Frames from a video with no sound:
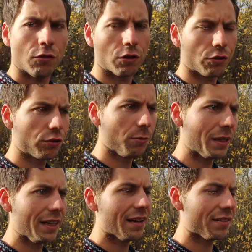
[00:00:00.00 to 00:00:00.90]
Social
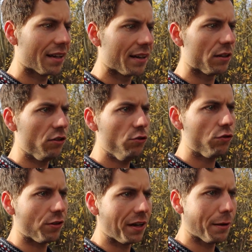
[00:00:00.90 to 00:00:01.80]
media has had a
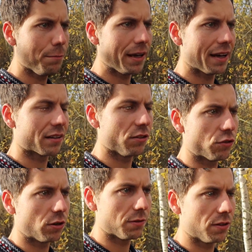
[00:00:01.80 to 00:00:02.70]
huge impact in
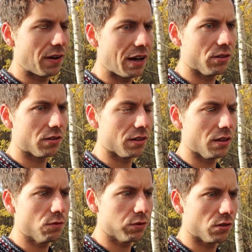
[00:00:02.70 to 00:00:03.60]
terms of how it's
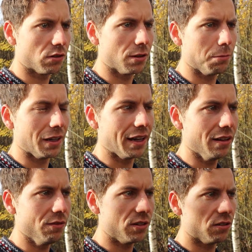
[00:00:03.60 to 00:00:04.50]
influenced the
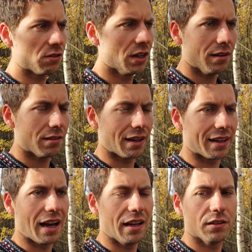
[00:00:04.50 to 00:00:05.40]
behaviors,
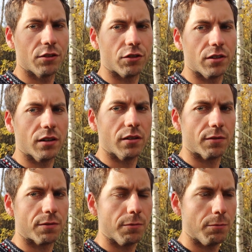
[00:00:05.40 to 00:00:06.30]
psychology
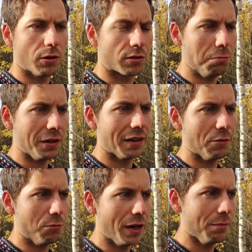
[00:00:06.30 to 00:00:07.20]
of both men
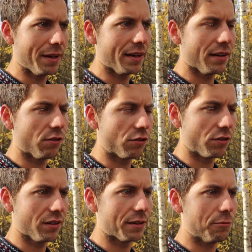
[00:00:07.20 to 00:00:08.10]
and women, and
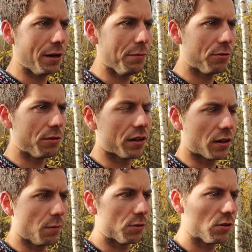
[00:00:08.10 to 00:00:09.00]
certainly women when it
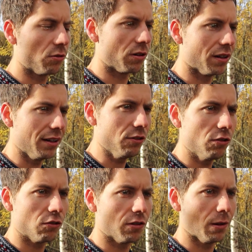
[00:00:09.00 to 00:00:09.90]
comes to
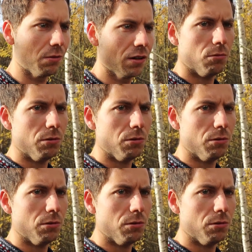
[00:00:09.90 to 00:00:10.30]
relationships.